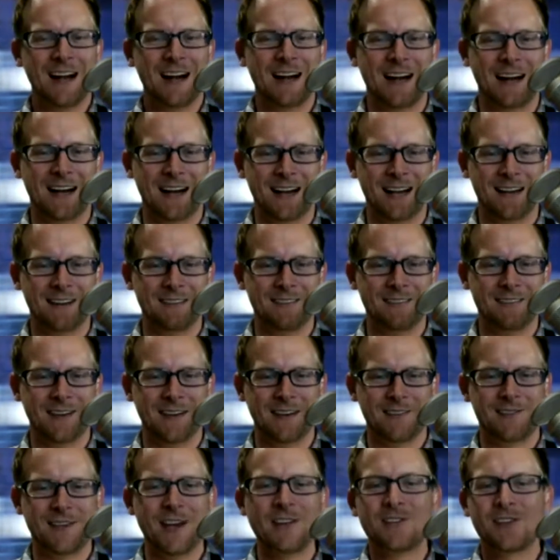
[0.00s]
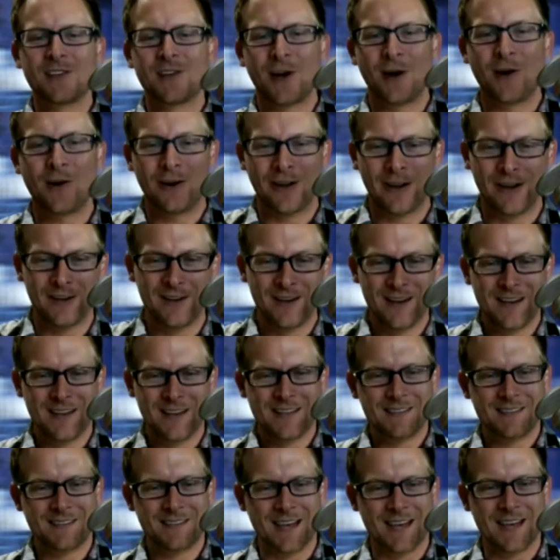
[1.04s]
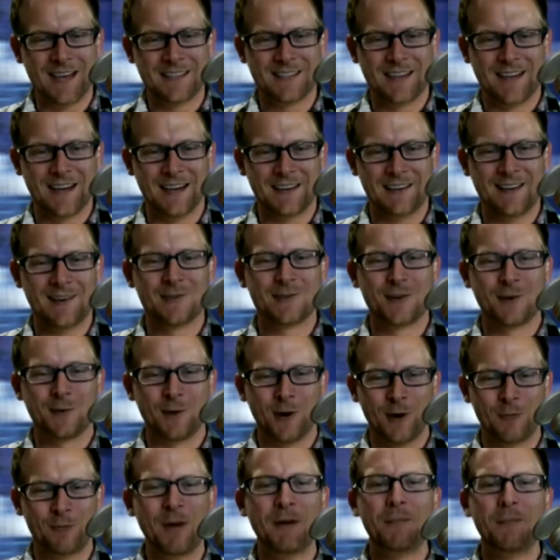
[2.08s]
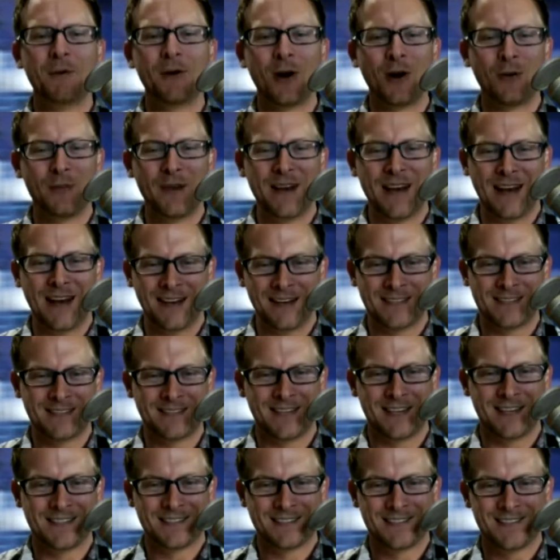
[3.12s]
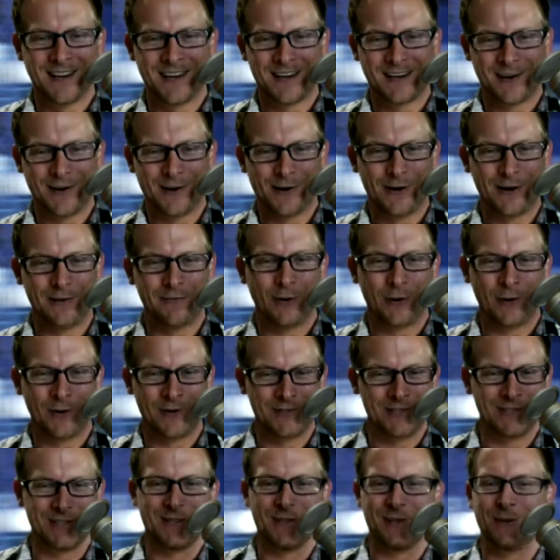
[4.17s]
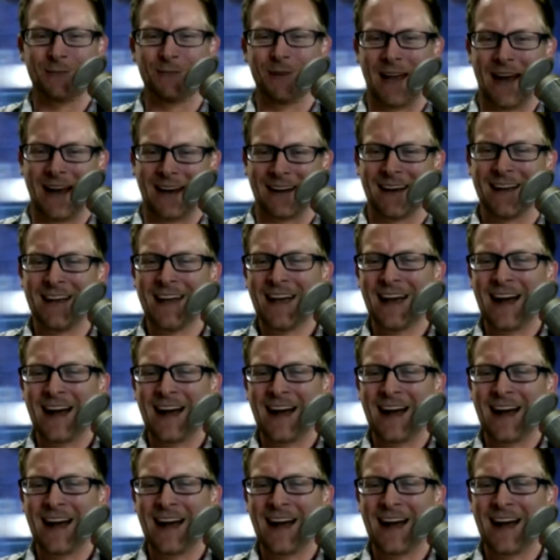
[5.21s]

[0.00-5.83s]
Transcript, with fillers: Uh, uh, Jenji Kohan says, uh, here's the quote: "People go bananas," says uh, Kohan of Orange Is the New Black.